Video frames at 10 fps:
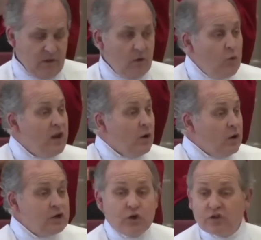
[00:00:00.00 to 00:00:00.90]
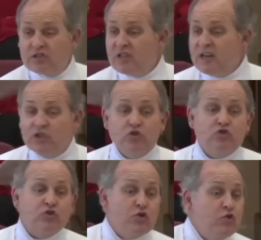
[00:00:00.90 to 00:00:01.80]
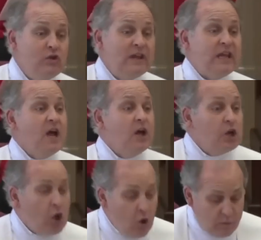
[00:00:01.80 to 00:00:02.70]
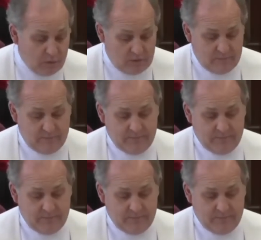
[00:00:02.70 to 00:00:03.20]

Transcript: We are a church that is truly global